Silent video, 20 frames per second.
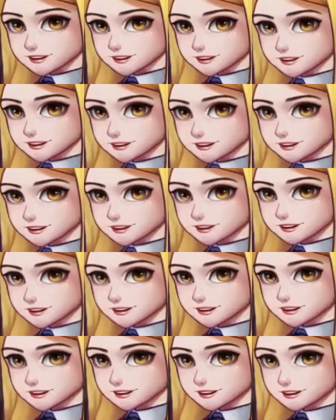
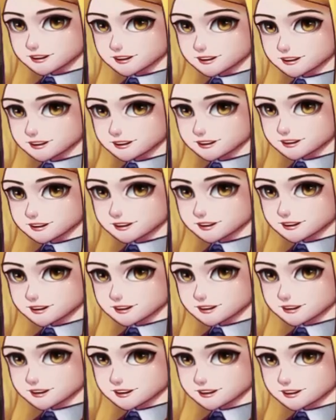
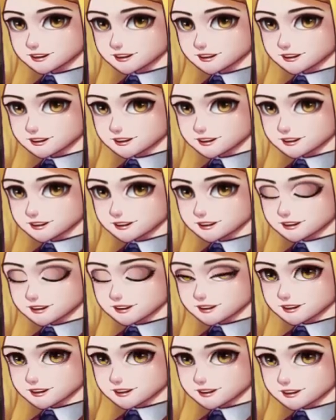
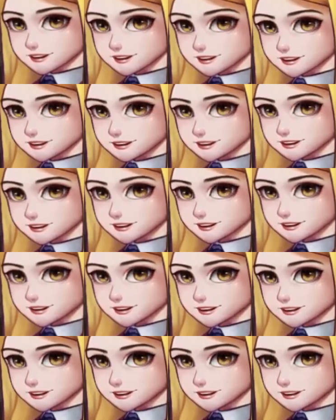No words are spoken by the person on screen.